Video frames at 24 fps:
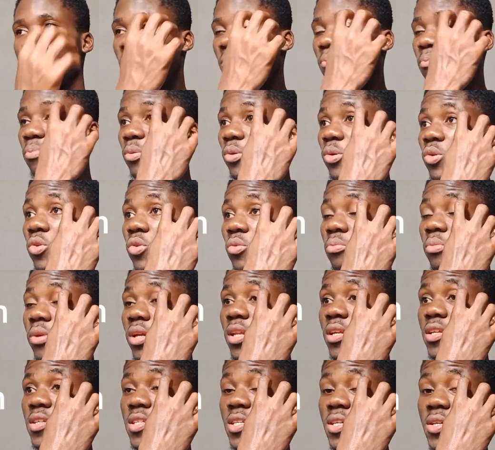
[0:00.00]
build
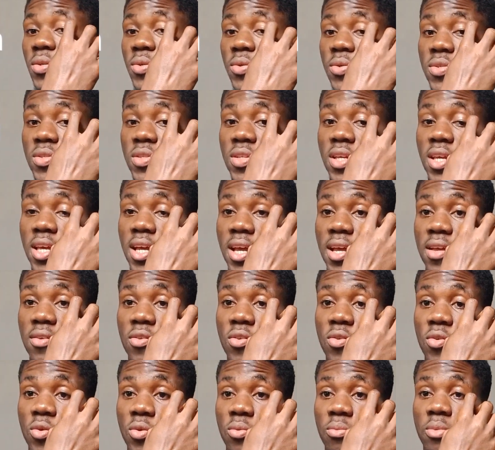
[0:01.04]
many skills. Yeah,
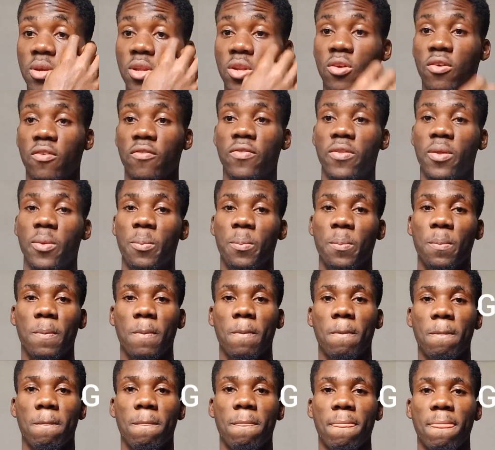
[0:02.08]
so many of them.
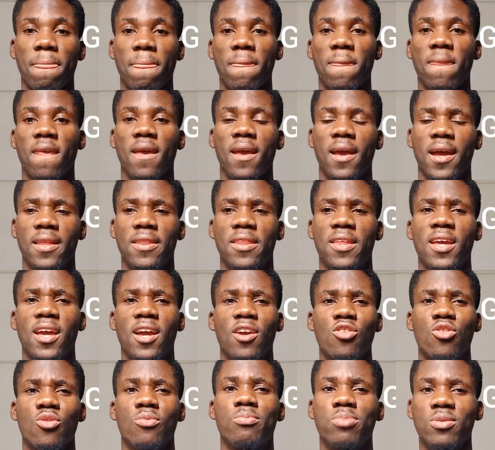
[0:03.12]
I think I
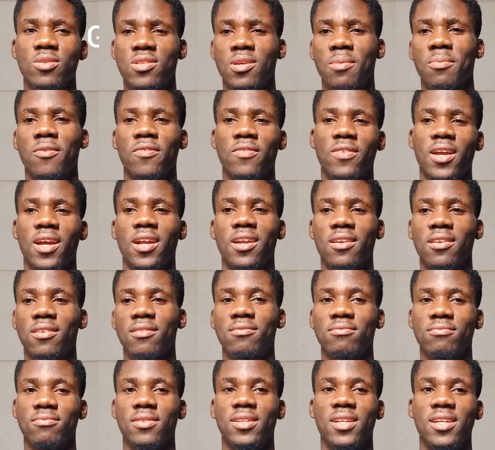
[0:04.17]
should put some of their
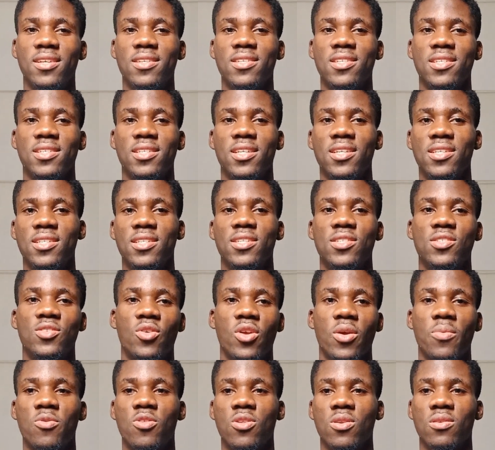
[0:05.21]
links in the
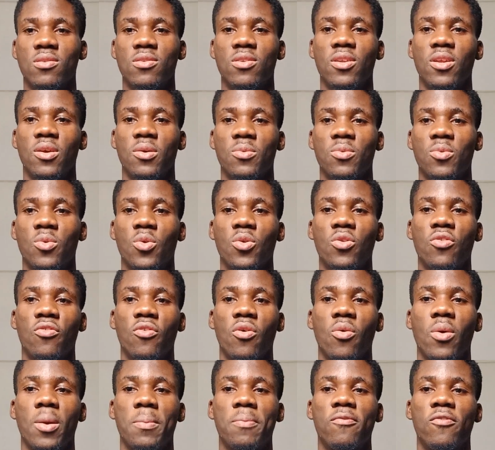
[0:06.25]
description. Those
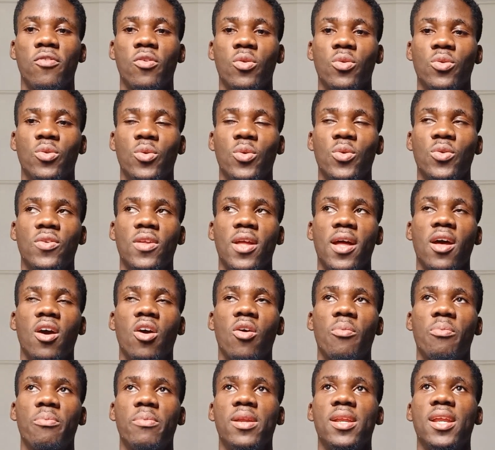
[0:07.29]
for Webflow, those that
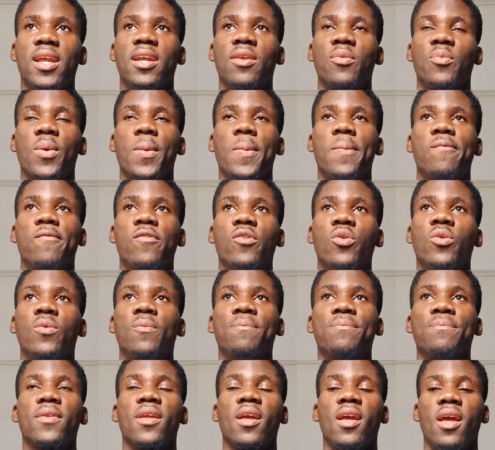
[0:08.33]
helped me learn Webflow.
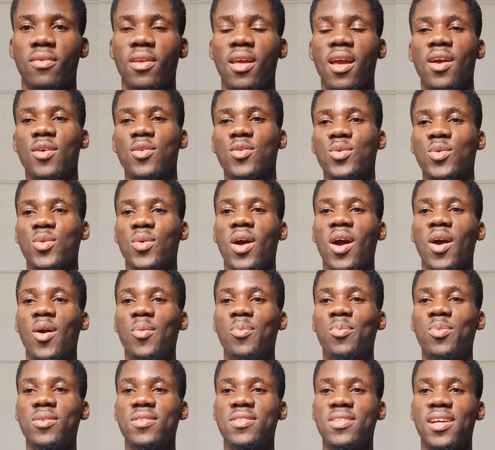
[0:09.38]
Yeah, so I'll
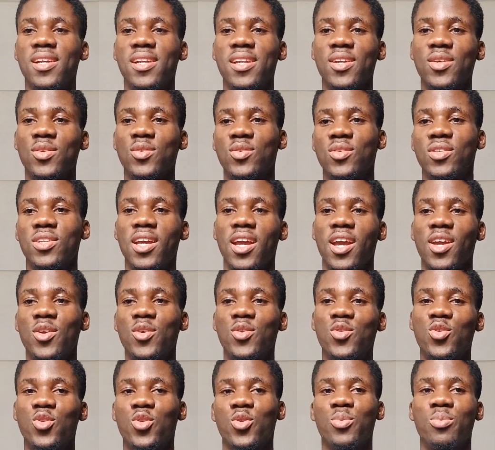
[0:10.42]
put a link to their
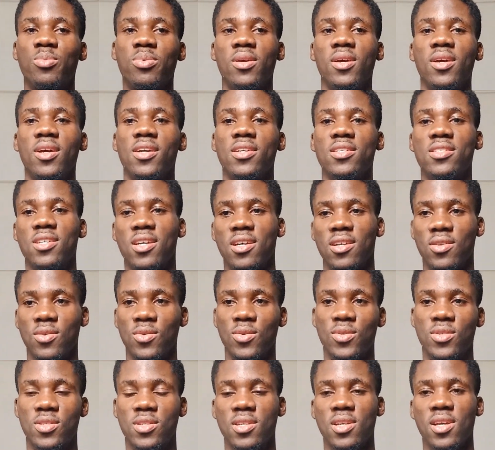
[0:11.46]
YouTube
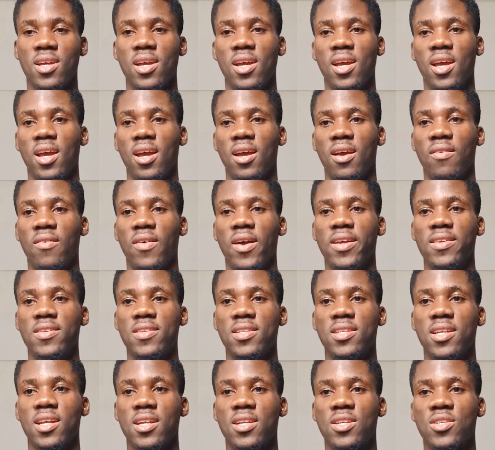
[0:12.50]
channels right
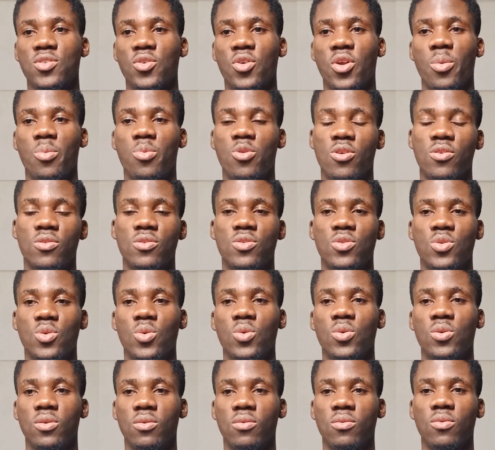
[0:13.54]
in the description.
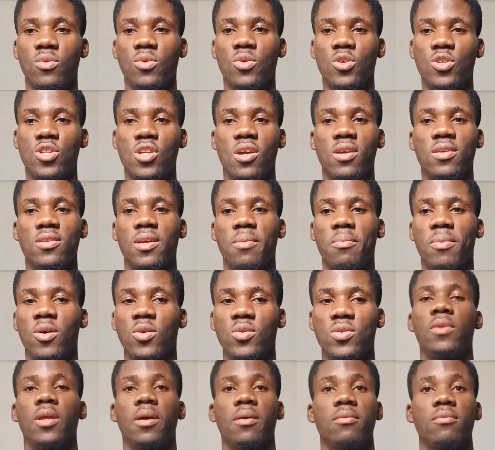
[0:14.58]
So go check them
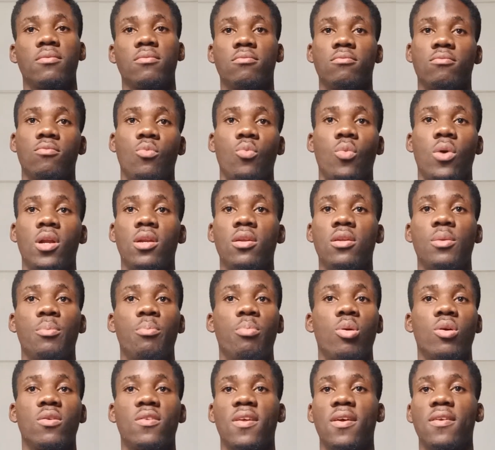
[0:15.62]
out. The one
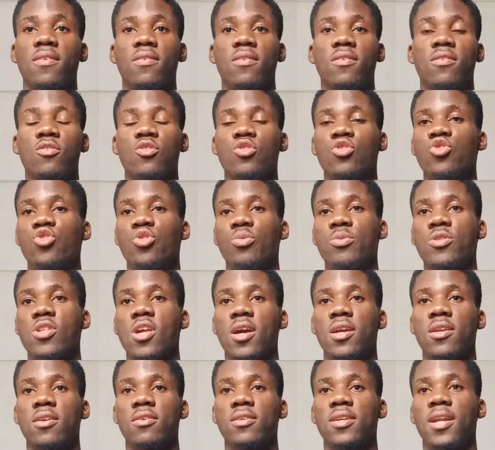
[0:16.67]
important YouTube
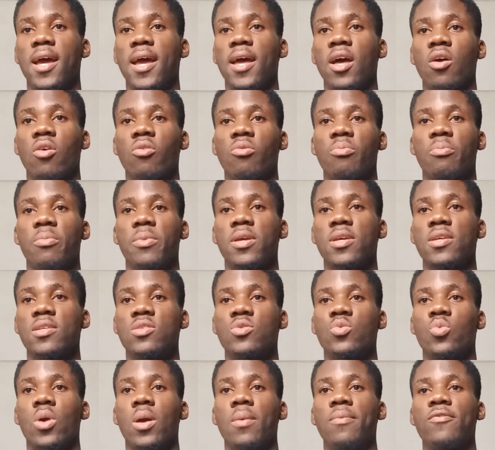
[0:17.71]
channel that helped me is
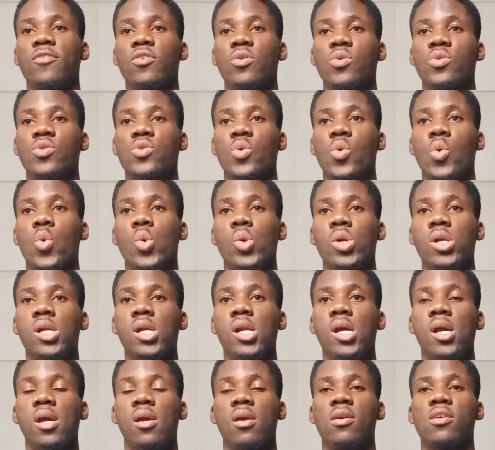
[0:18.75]
Webflow's own
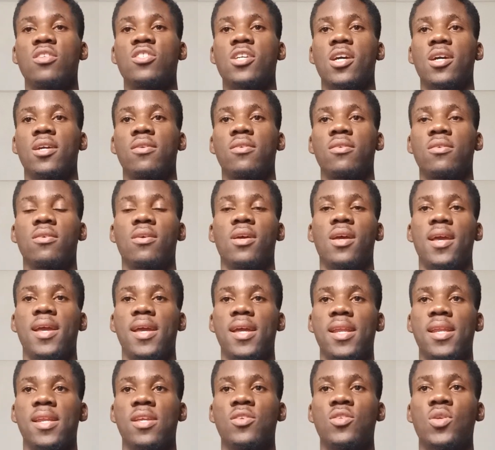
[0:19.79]
channel,
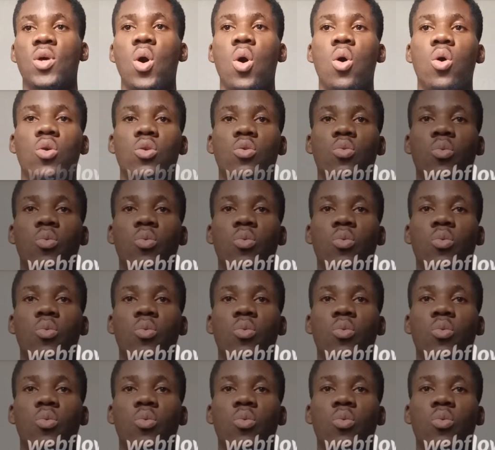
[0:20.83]
and it's called